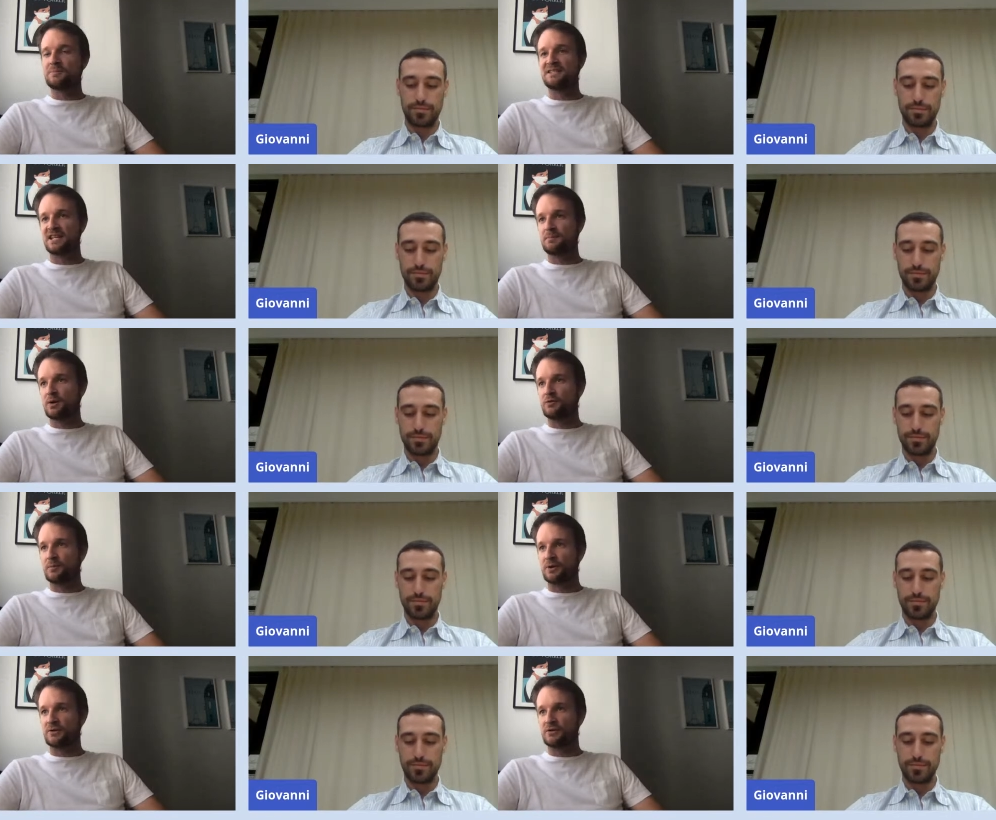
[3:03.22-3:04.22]
Speaker 1: business
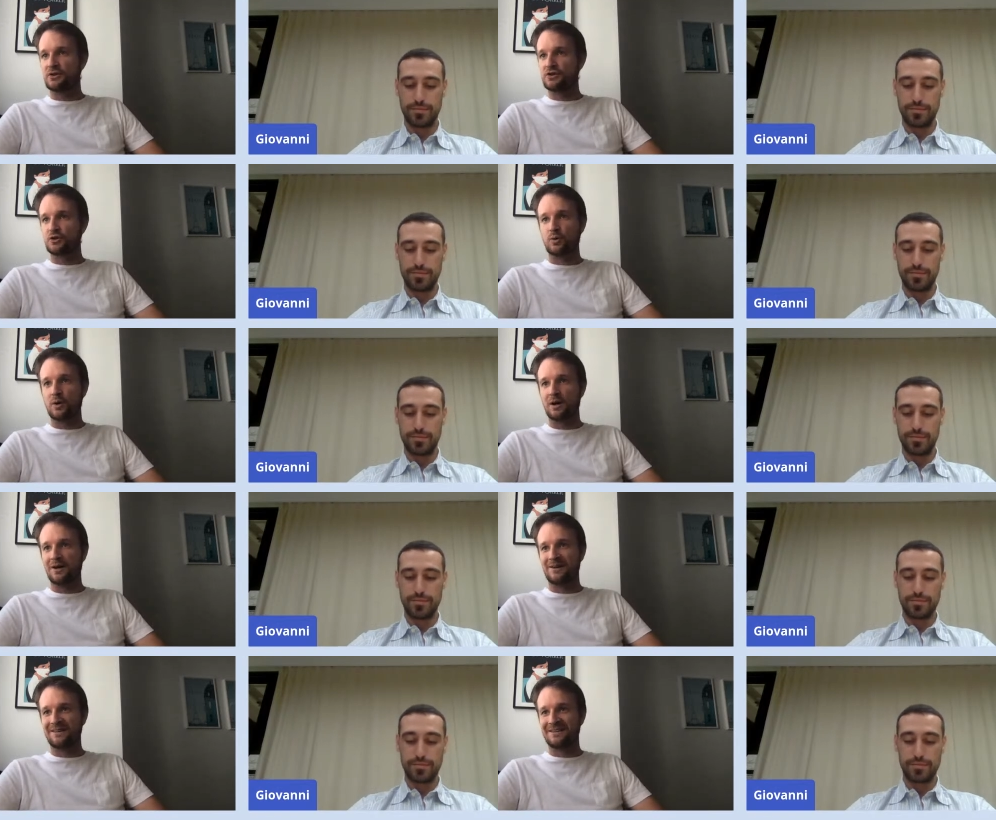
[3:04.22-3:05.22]
performance. So
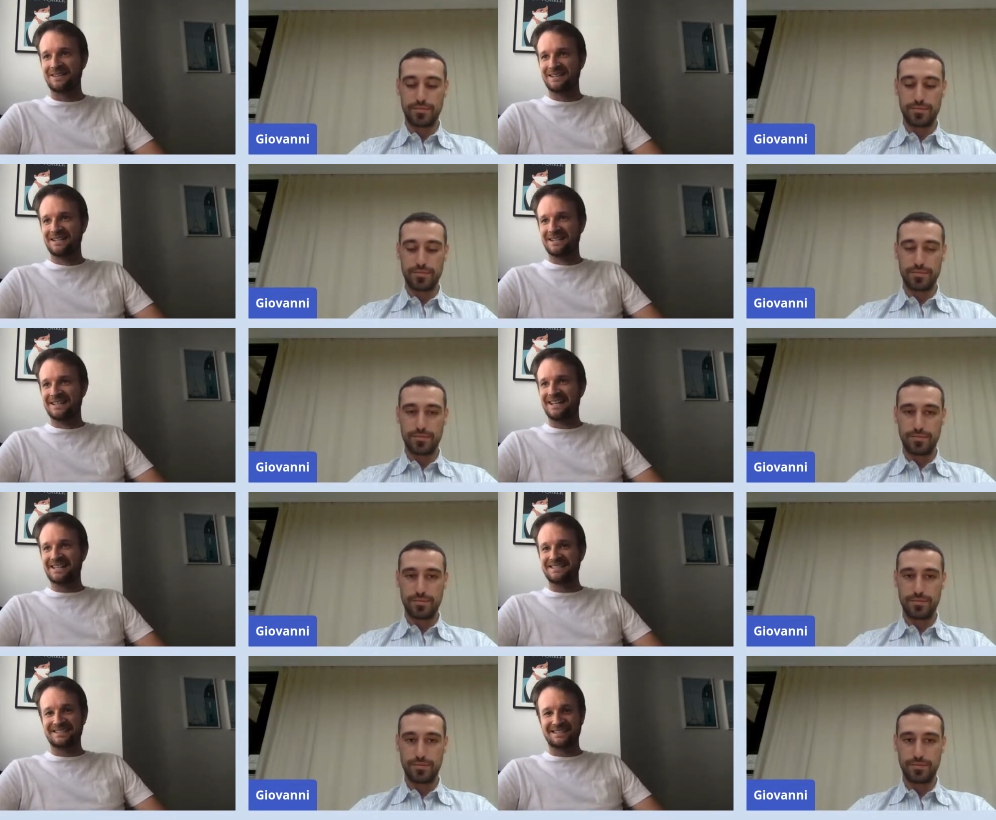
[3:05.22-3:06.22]
uh,
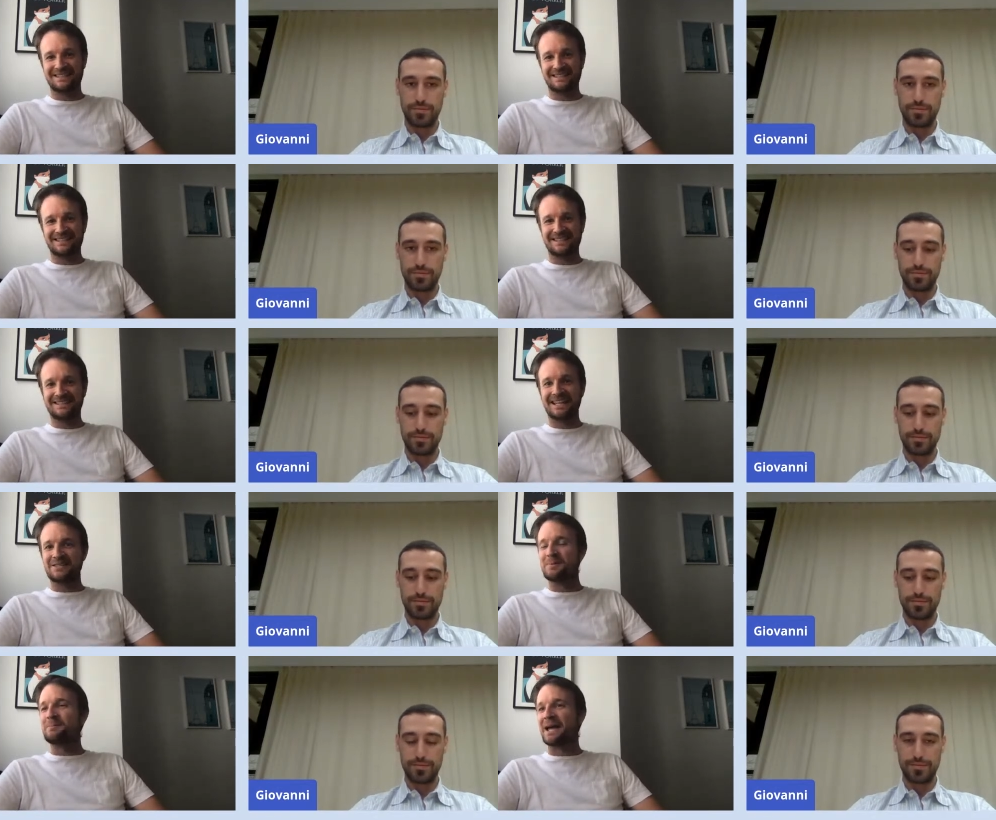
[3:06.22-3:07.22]
that's, uh, uh, that's
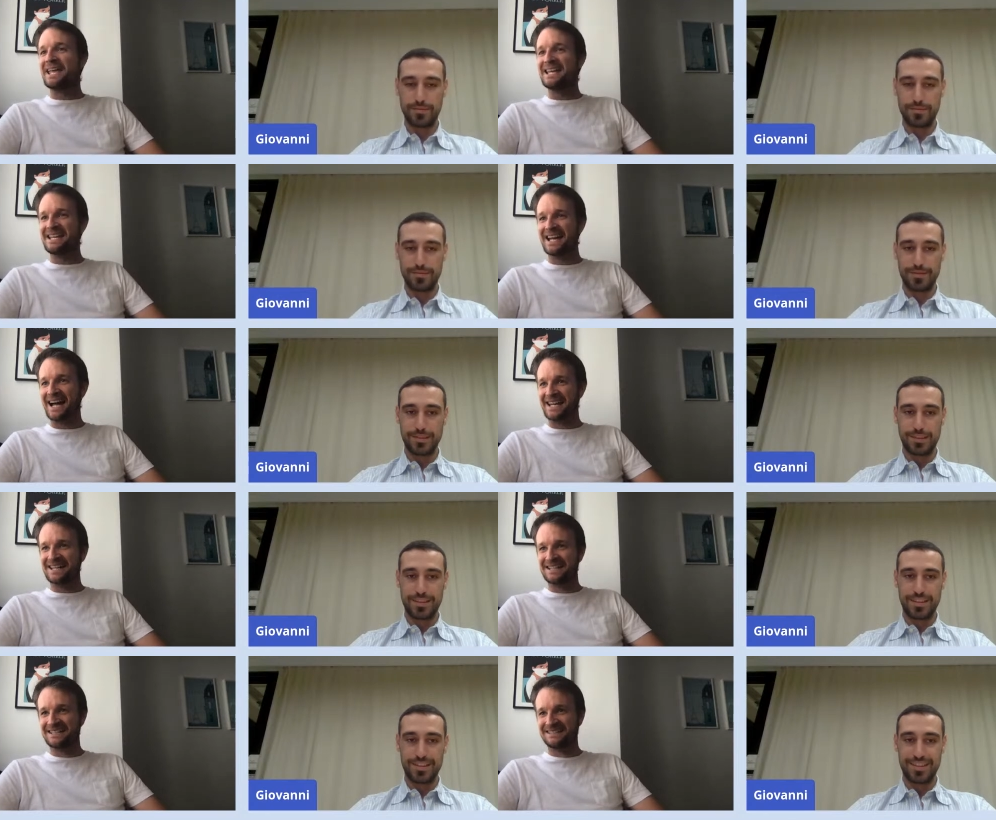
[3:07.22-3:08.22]
a bit my Ikigai.
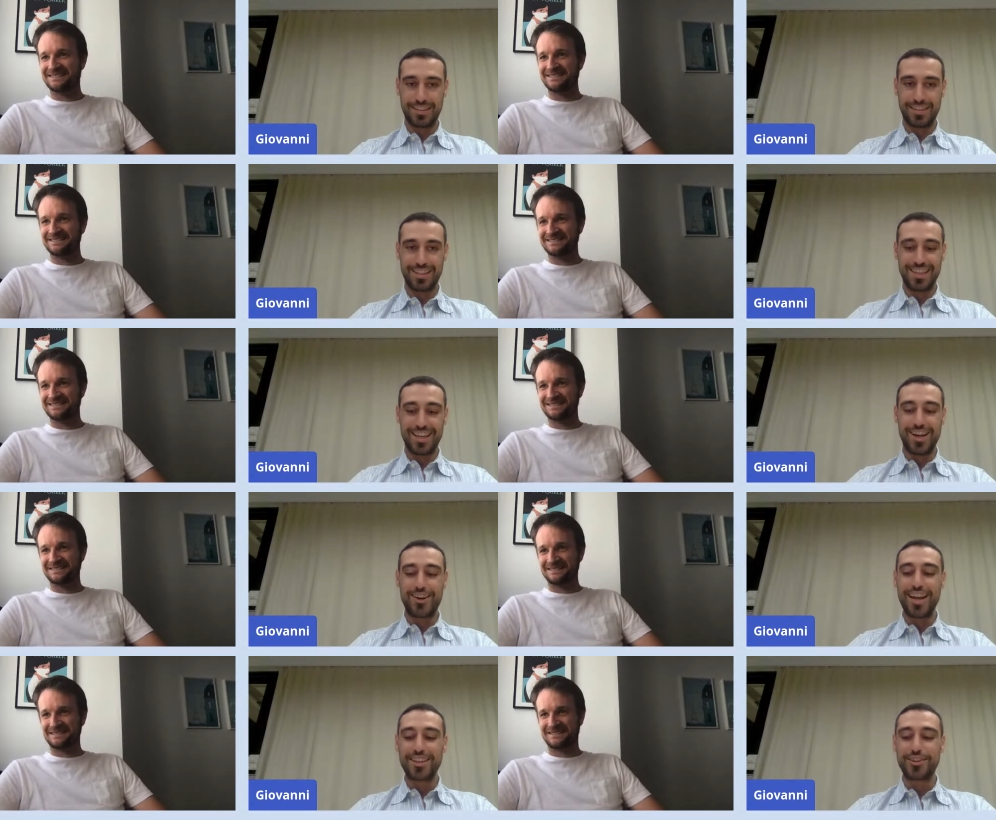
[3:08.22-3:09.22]

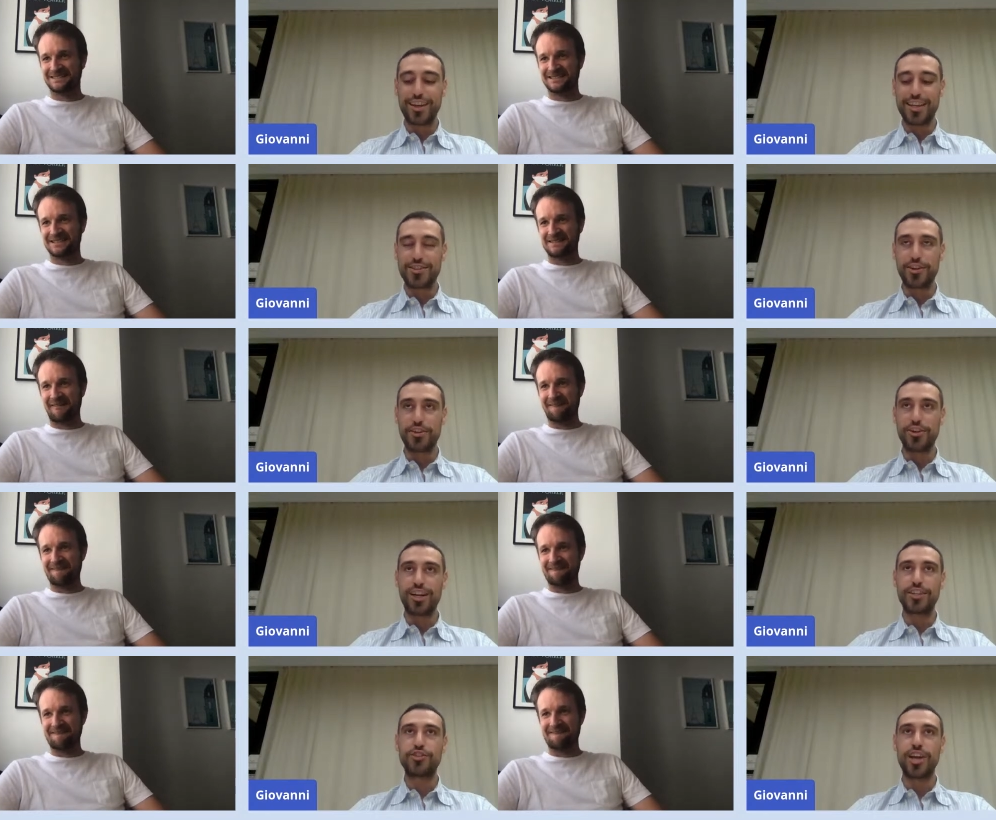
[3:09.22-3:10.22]
Speaker 2: All right, great. So
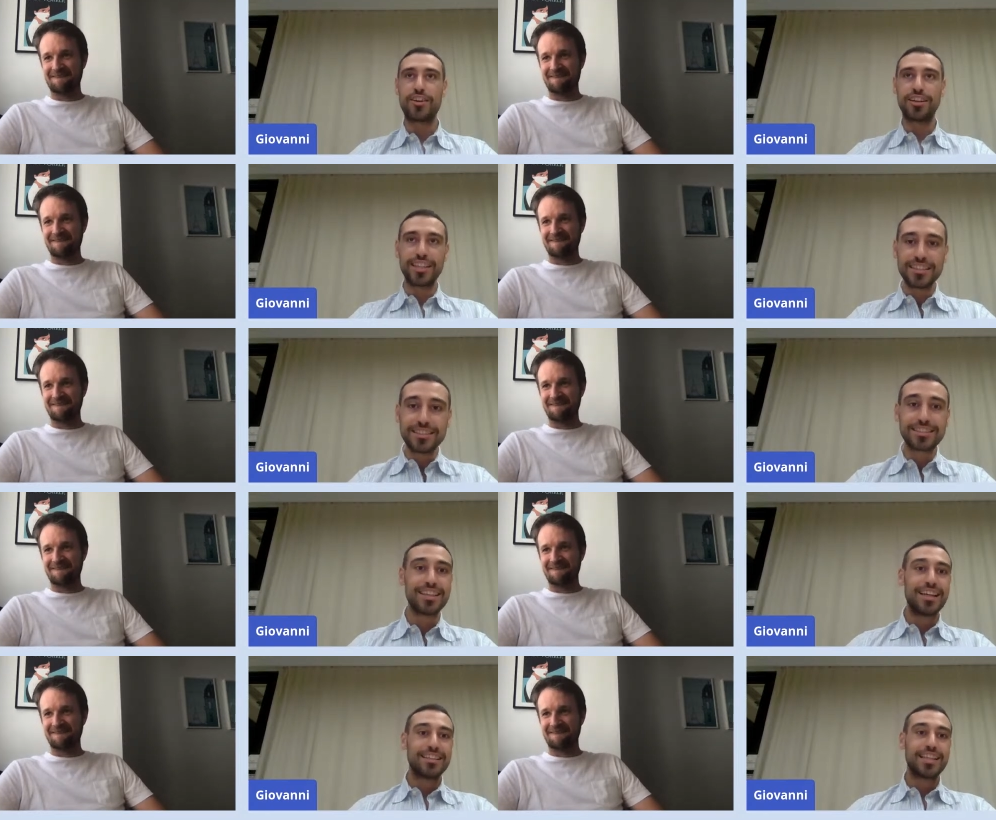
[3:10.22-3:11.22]
you're a
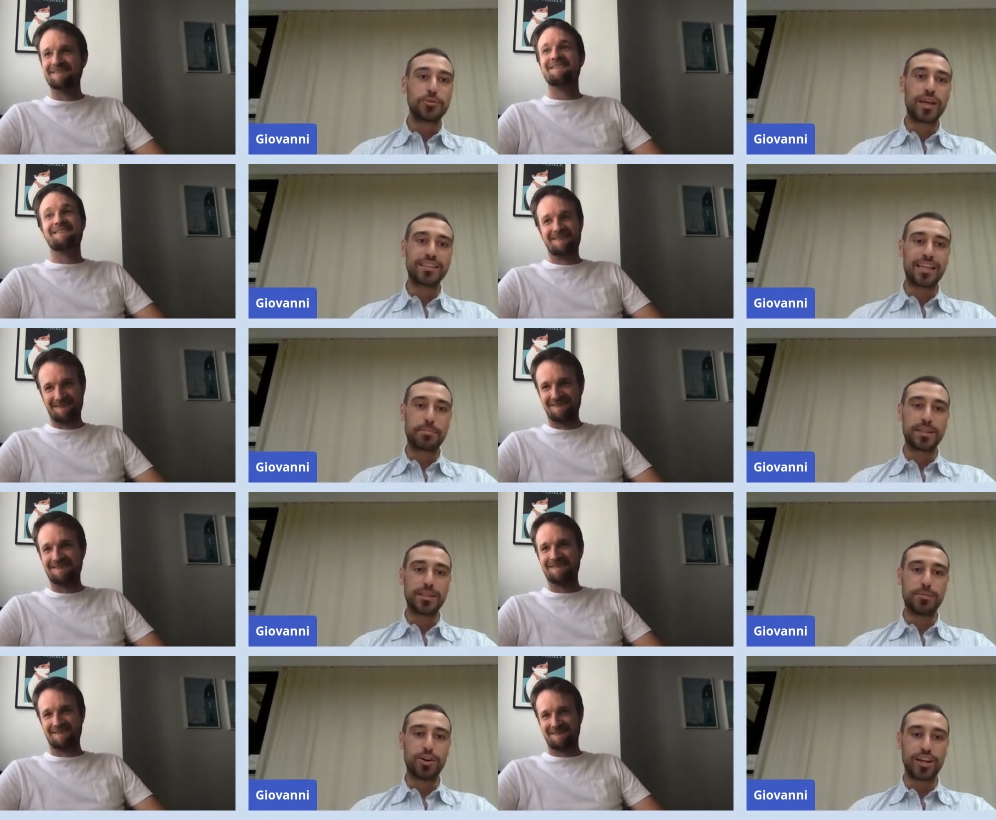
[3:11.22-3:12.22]
generalist that wakes up
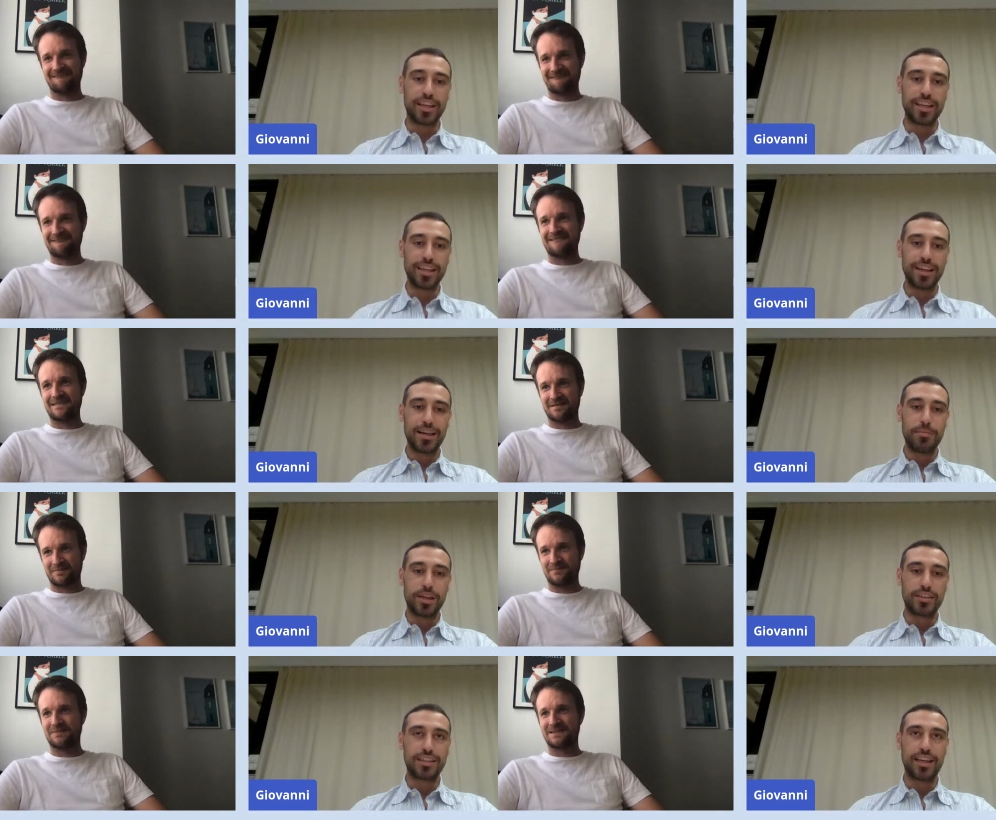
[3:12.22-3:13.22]
in the morning
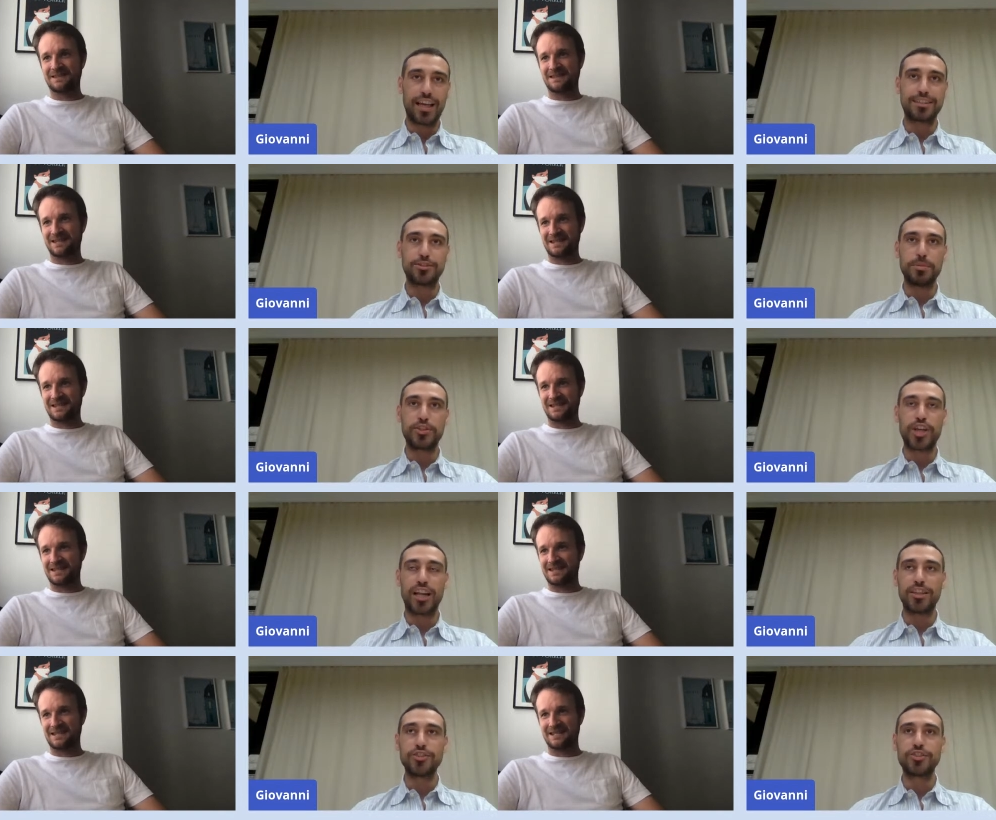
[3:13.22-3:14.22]
because he likes to be
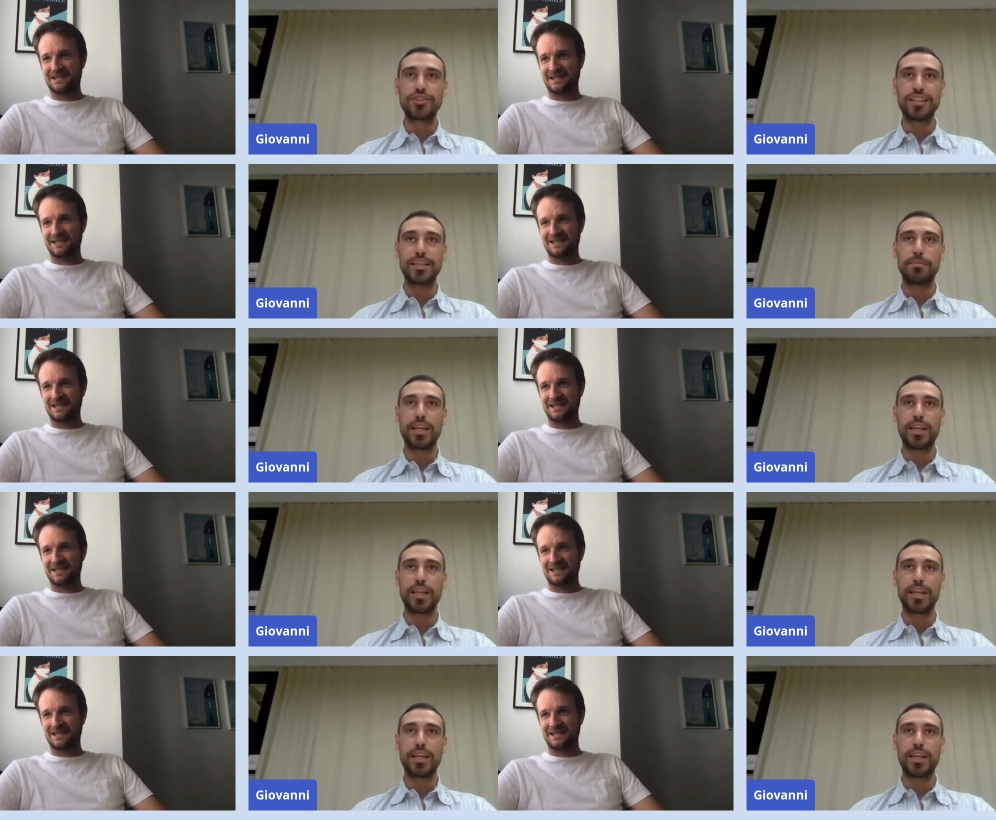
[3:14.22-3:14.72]
challenged in